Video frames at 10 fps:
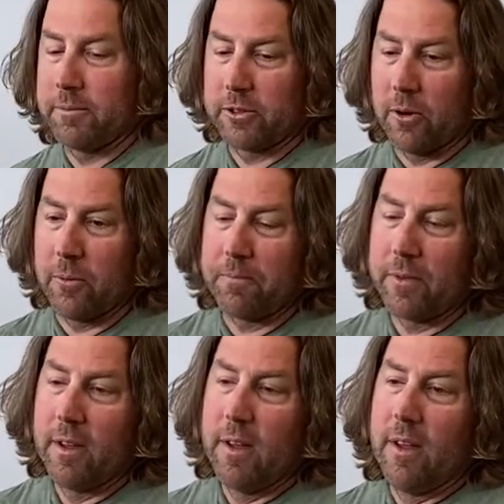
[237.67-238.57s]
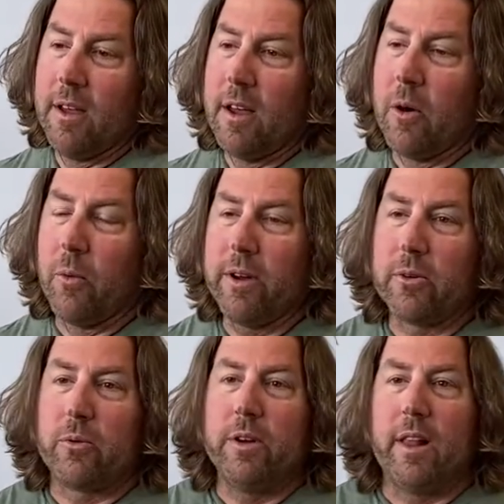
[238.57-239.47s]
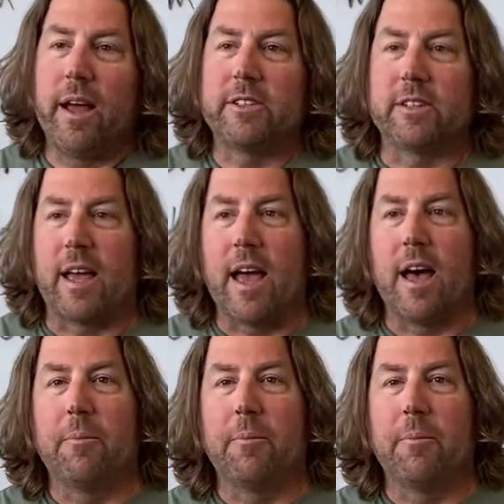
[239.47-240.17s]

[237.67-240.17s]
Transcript: So we are realizing how